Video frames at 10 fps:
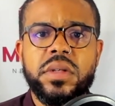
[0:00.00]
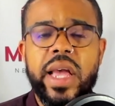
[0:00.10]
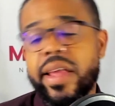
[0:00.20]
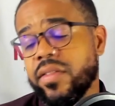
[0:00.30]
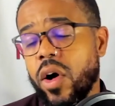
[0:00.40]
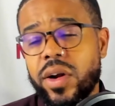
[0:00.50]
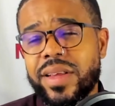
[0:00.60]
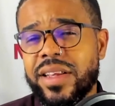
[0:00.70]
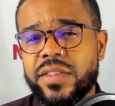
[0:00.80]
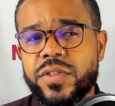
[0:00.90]
And as hard as
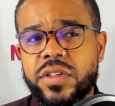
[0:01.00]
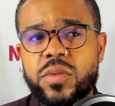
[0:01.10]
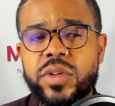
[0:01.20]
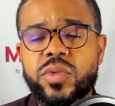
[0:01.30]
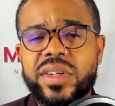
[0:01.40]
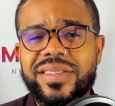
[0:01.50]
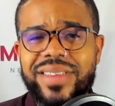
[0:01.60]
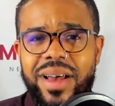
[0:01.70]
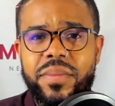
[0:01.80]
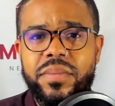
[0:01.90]
that is for someone to
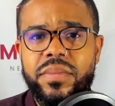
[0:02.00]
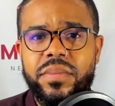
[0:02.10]
accept,